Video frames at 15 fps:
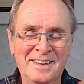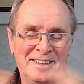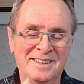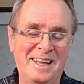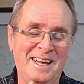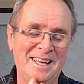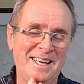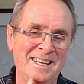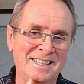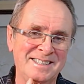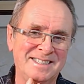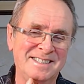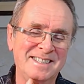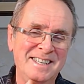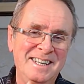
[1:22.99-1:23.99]
That
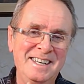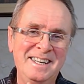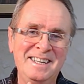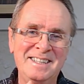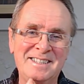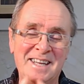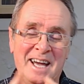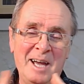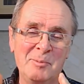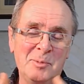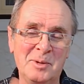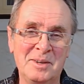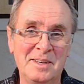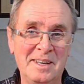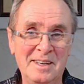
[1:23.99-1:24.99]
is to
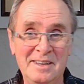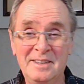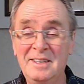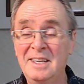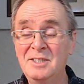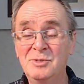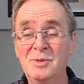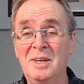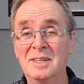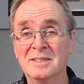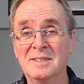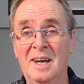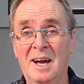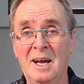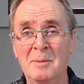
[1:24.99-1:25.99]
happen at Israel
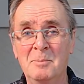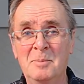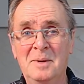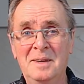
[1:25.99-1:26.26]
time.